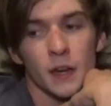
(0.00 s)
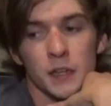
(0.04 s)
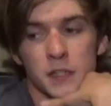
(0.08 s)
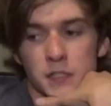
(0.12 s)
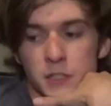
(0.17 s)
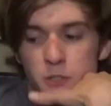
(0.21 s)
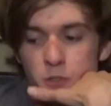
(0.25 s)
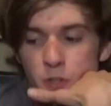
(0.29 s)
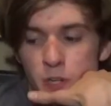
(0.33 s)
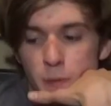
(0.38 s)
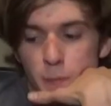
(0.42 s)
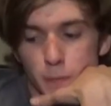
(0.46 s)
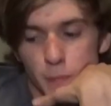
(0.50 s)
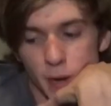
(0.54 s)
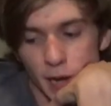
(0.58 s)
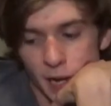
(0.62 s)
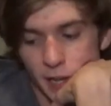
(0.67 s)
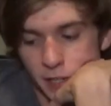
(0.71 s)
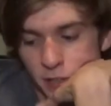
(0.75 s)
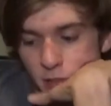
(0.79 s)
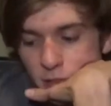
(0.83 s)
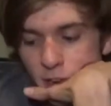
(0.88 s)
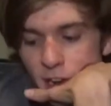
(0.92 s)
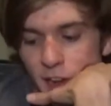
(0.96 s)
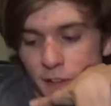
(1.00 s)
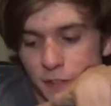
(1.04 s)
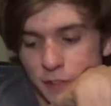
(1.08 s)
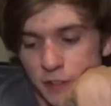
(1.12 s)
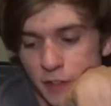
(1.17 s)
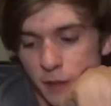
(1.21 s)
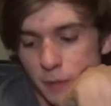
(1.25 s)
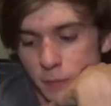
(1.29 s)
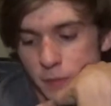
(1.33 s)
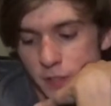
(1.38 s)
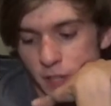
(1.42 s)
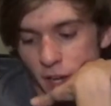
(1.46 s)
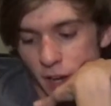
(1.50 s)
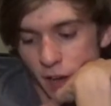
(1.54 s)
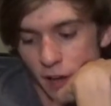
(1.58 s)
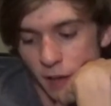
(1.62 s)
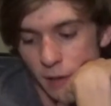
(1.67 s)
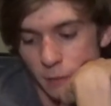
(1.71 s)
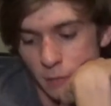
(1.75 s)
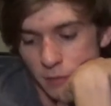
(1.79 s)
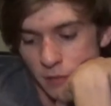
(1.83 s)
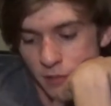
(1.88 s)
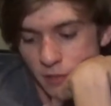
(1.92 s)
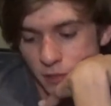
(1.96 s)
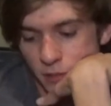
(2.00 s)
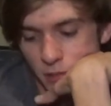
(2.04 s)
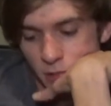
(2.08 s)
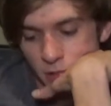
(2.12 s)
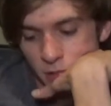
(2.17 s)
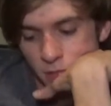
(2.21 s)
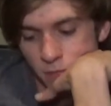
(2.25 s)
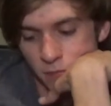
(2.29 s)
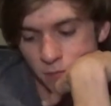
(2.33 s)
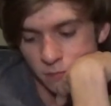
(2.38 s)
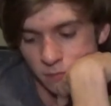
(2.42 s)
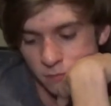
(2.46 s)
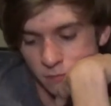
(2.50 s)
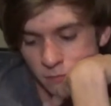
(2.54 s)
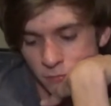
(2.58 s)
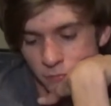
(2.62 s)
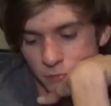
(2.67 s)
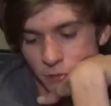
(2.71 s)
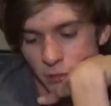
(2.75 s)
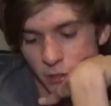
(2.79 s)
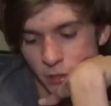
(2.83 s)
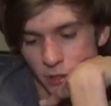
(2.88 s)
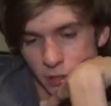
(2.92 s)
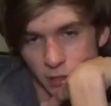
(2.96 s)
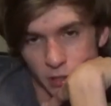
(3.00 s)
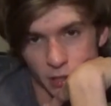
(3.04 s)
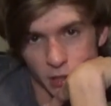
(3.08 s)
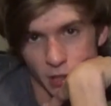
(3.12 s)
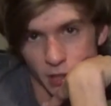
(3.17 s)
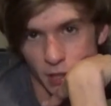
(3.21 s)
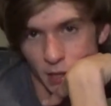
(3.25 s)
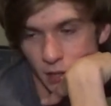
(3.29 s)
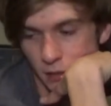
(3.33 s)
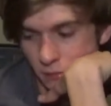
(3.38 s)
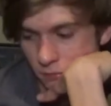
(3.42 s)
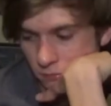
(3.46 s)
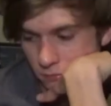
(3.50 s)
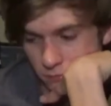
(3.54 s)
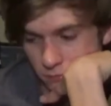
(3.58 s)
I stream Minecraft sometimes, if you're into that.